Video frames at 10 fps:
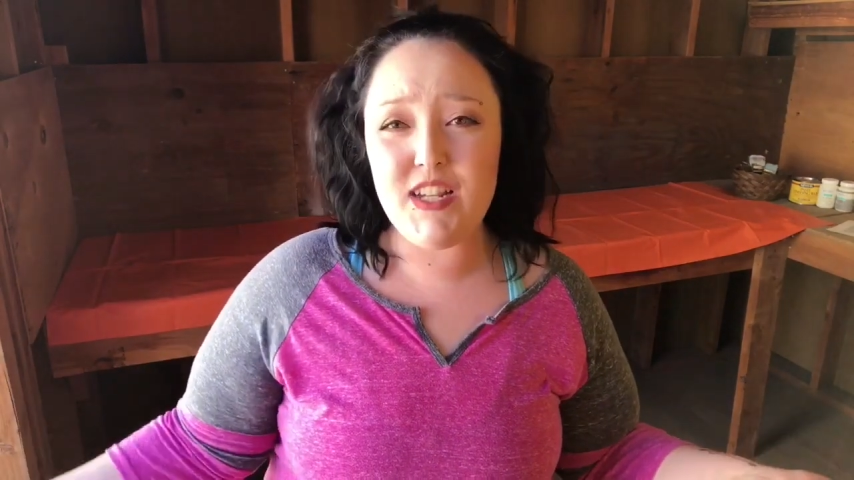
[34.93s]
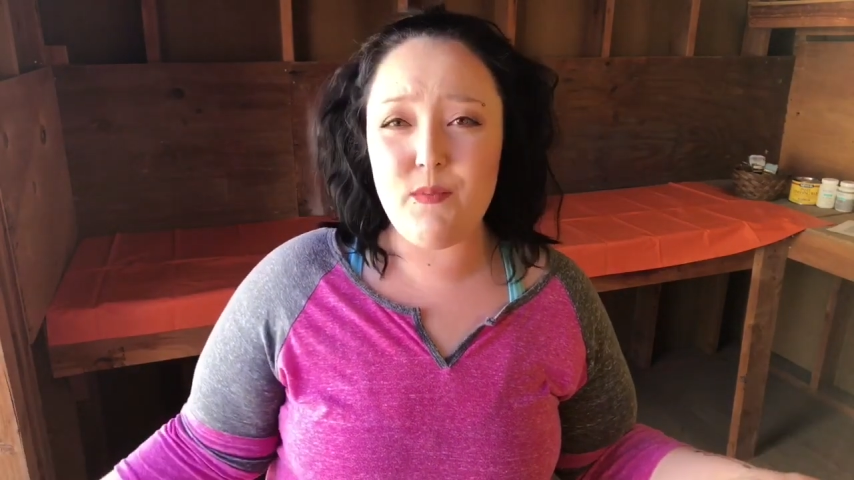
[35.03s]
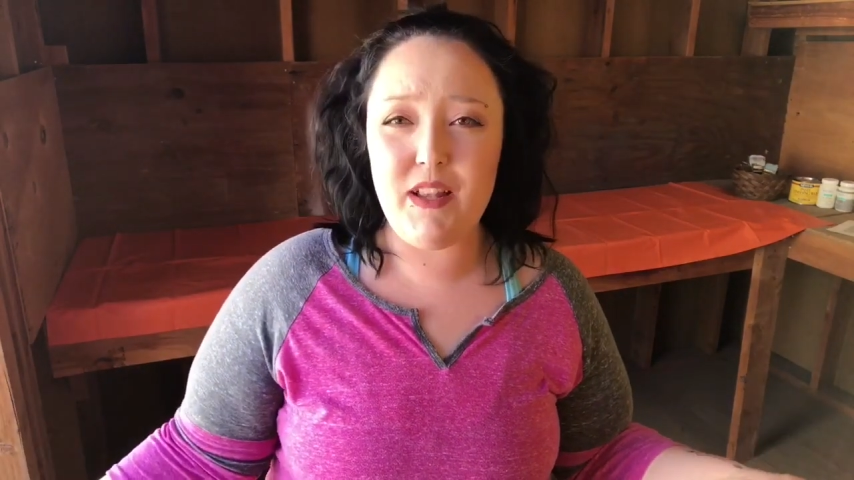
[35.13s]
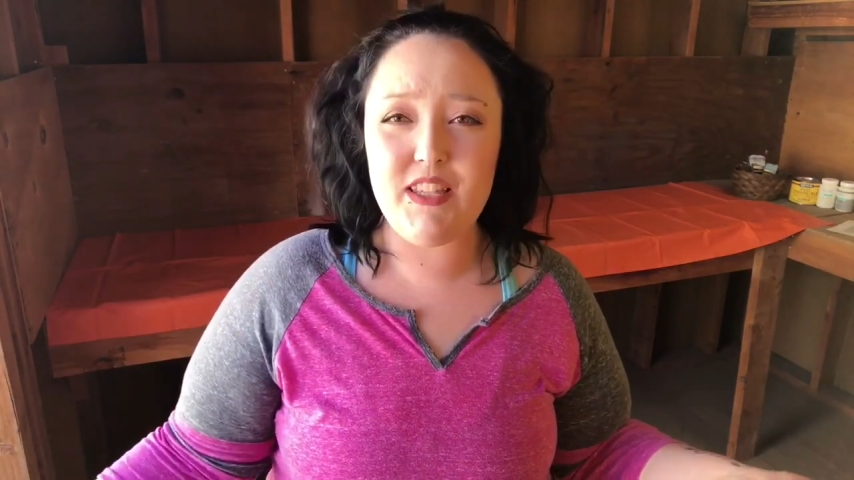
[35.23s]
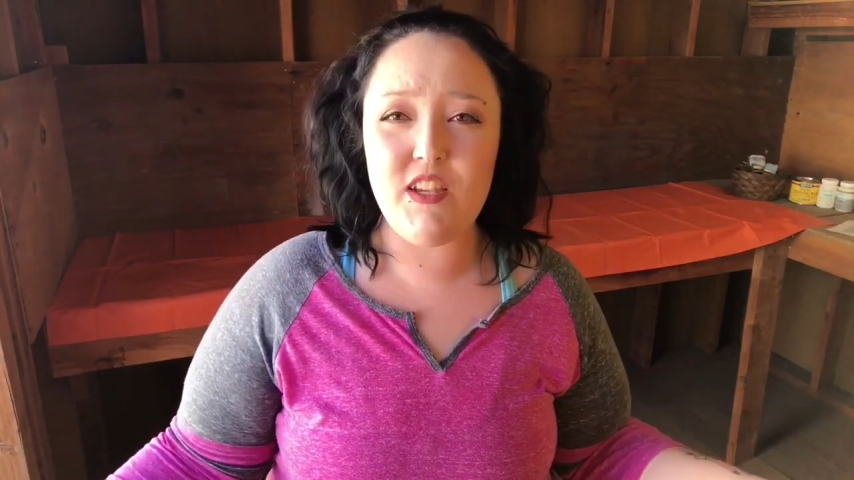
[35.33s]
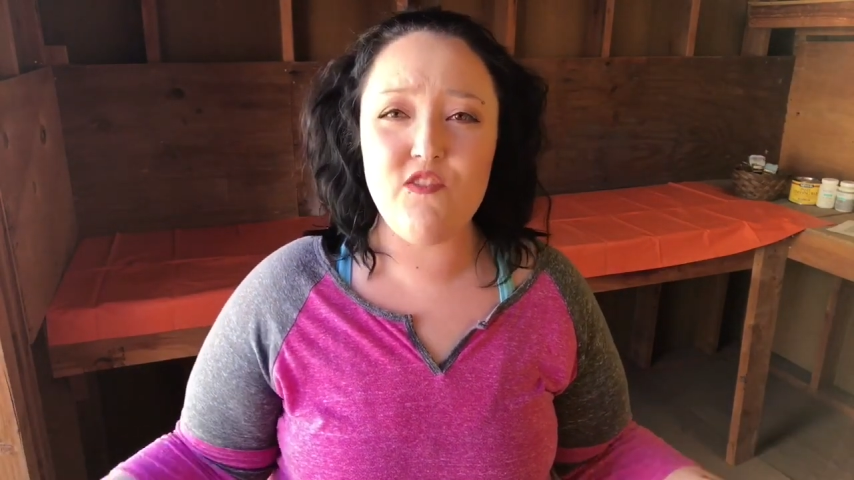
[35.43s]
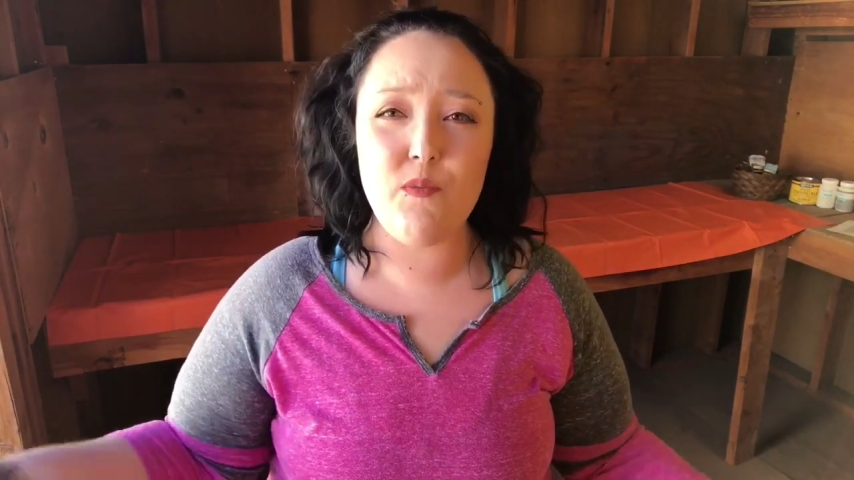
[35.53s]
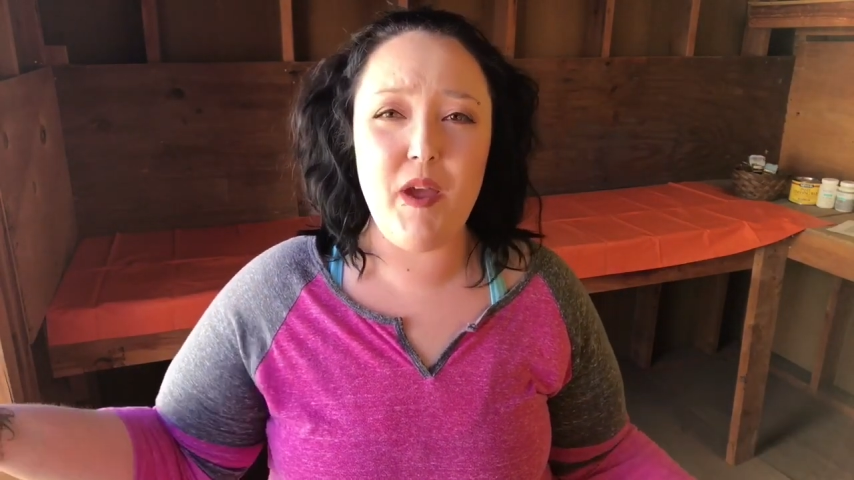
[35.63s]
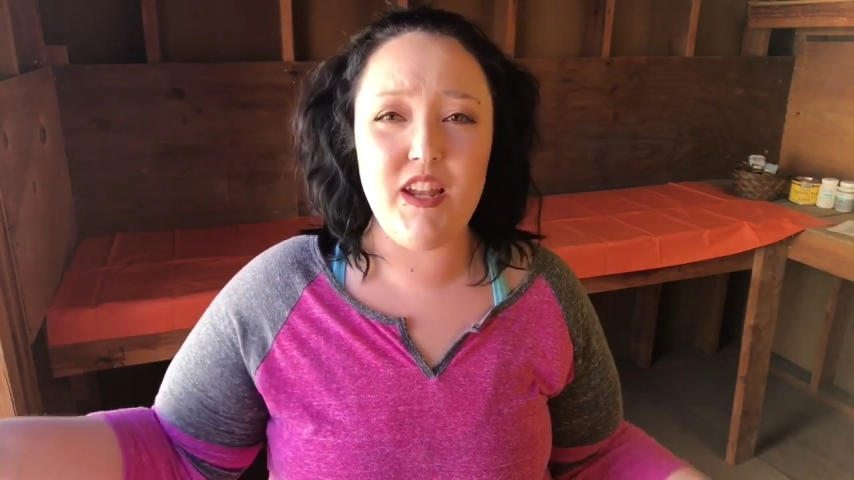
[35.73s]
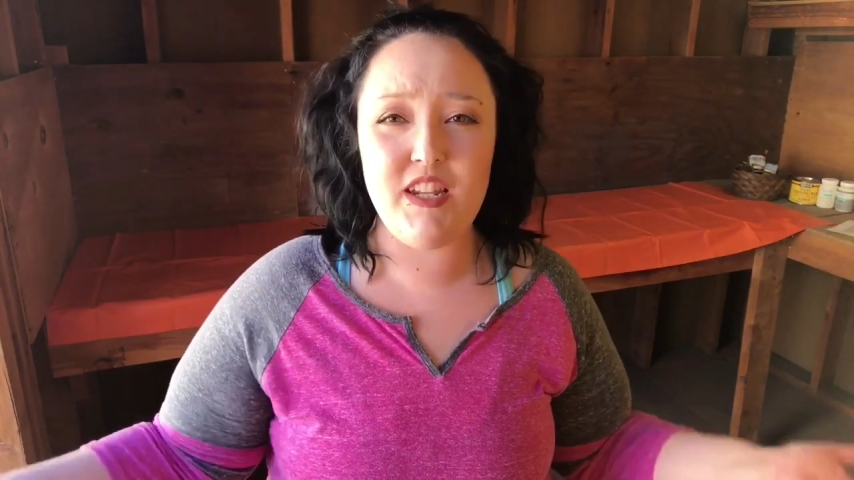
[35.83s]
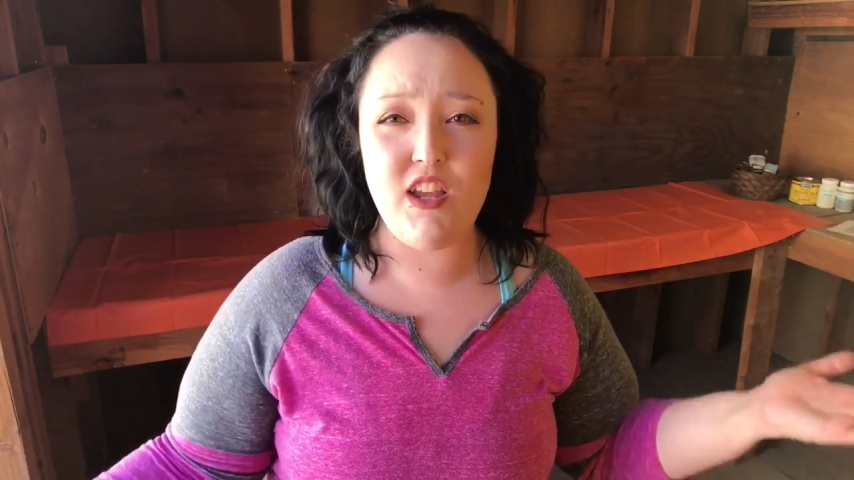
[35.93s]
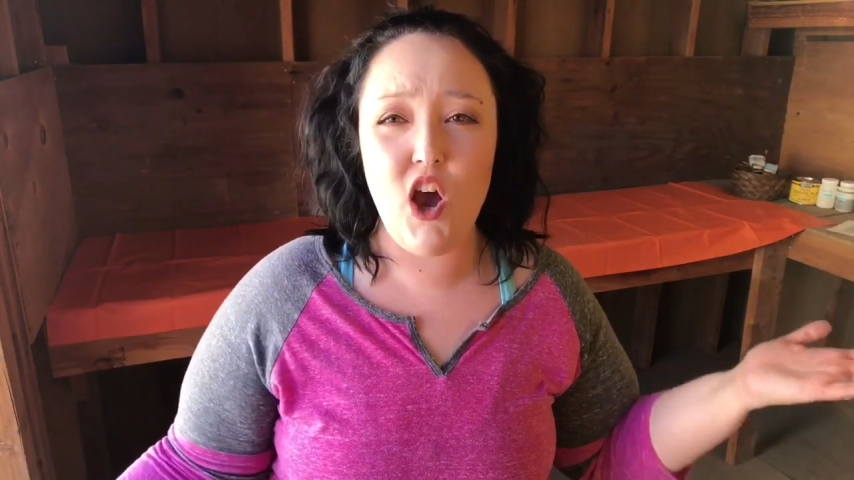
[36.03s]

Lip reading: expensive depending